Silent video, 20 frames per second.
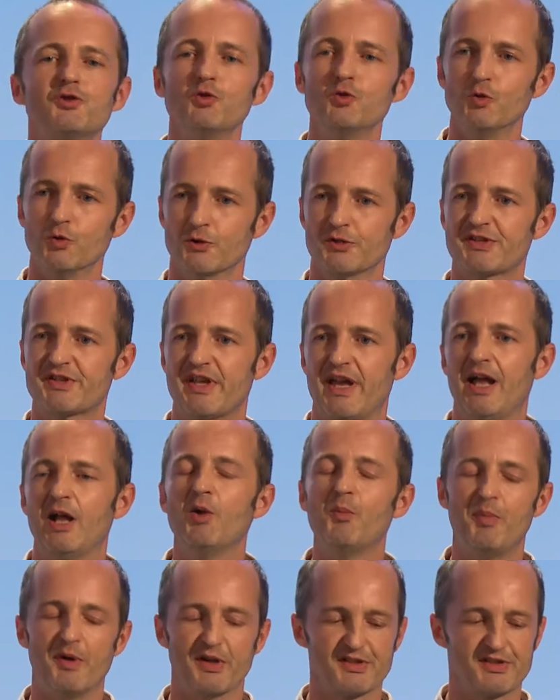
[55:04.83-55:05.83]
tools to
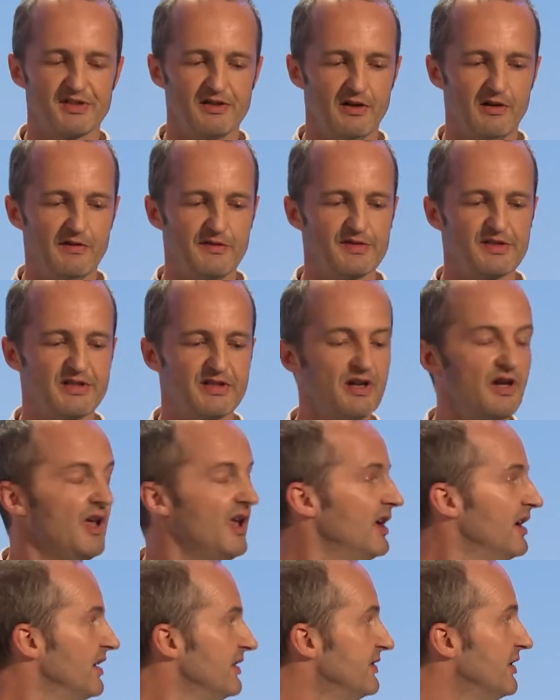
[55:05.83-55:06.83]
help ourselves
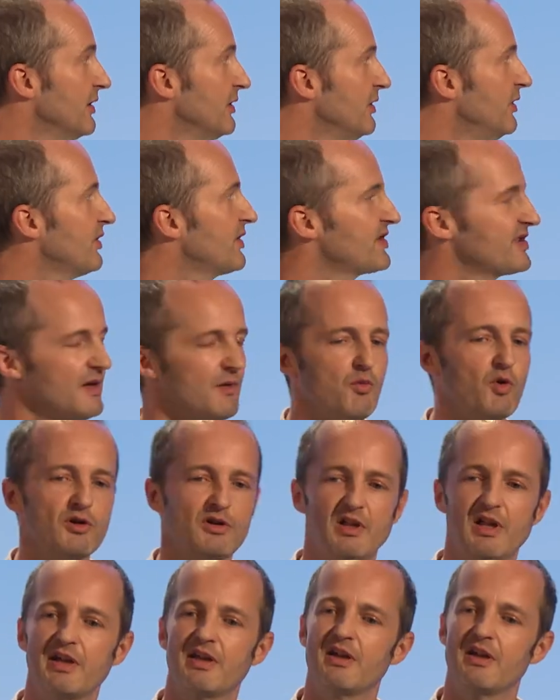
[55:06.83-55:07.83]
that look
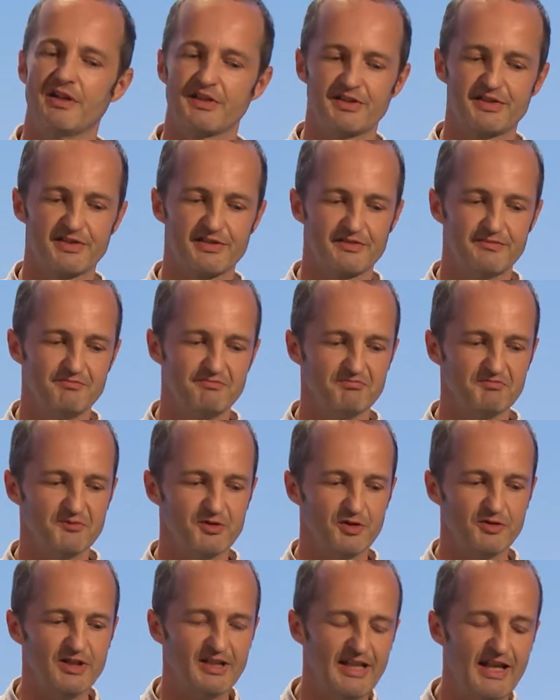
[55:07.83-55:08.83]
somewhat like us.
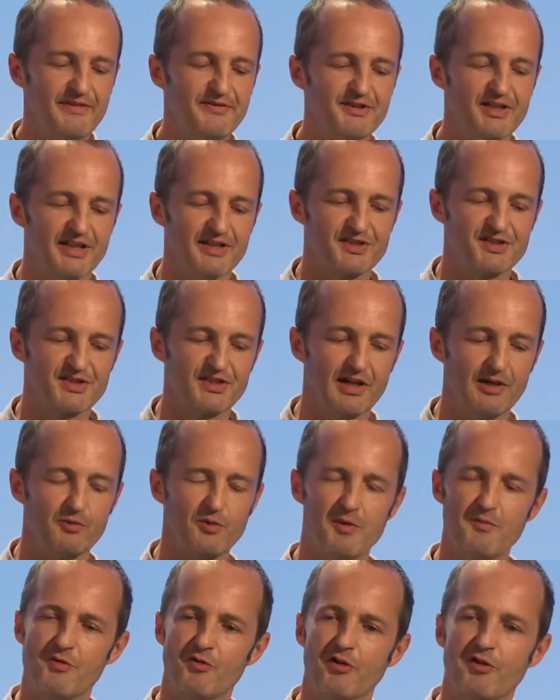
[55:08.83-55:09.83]
On the left-hand side,
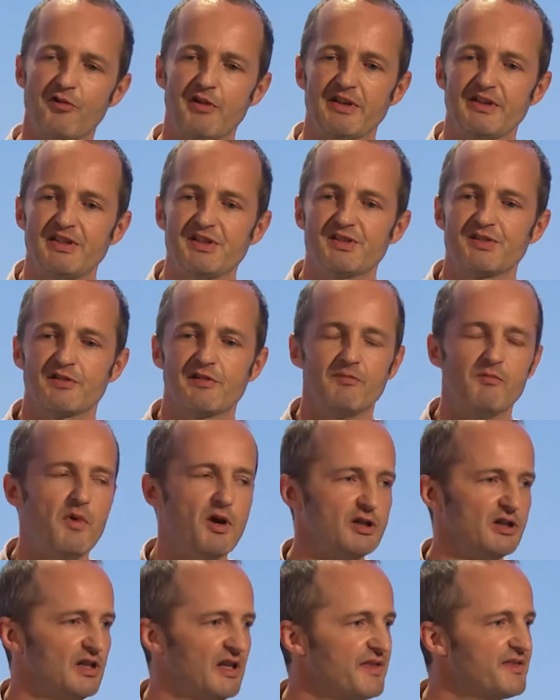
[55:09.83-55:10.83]
we, we create these sort of
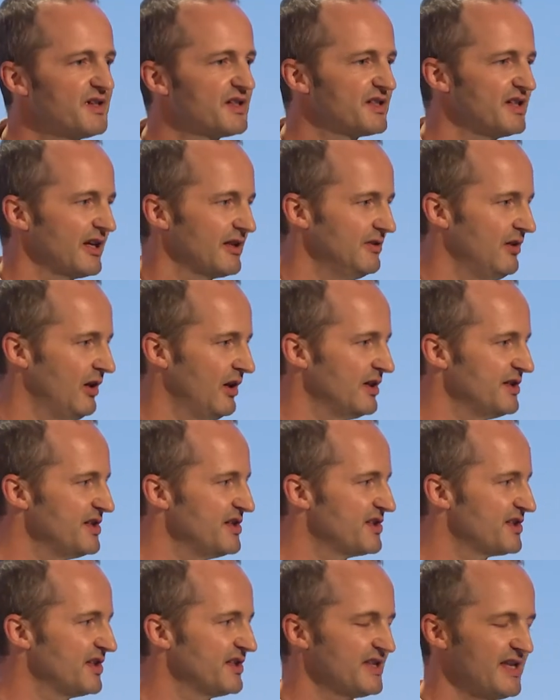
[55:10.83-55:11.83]
monolithic
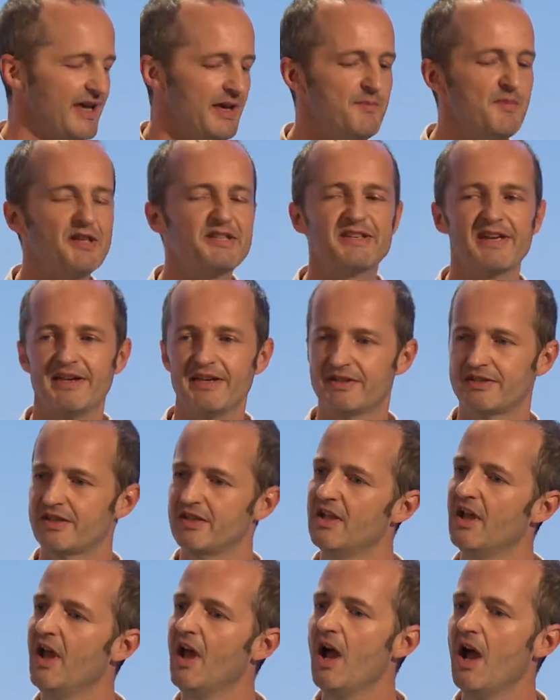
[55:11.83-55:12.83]
technologies that
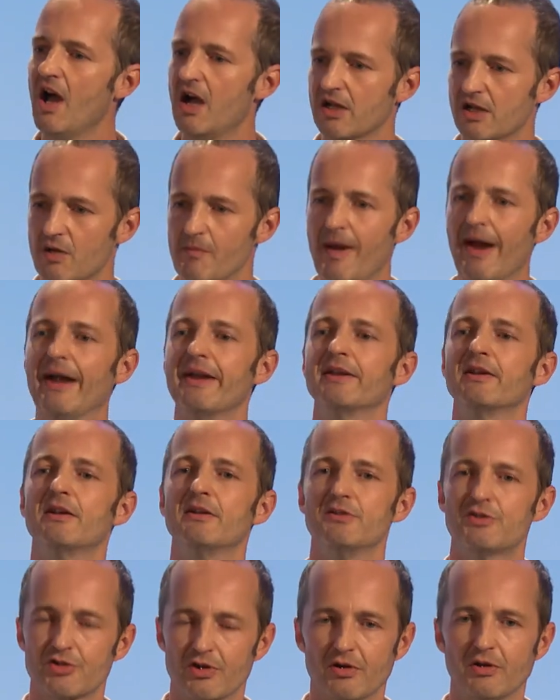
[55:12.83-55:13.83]
imitate command and
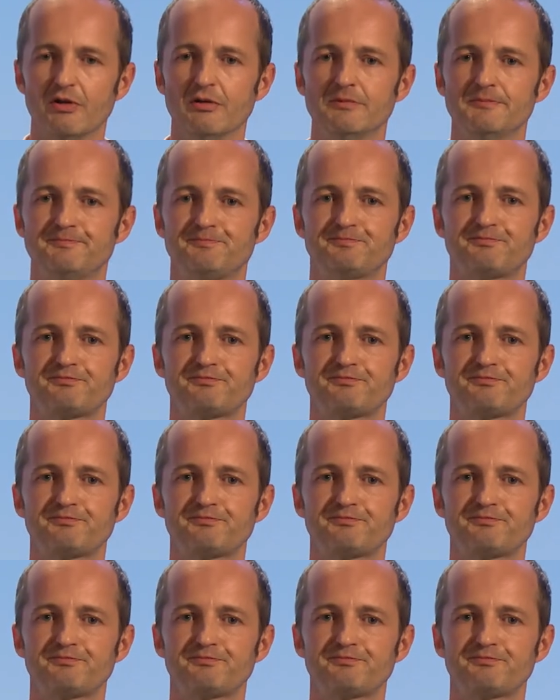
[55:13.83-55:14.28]
control.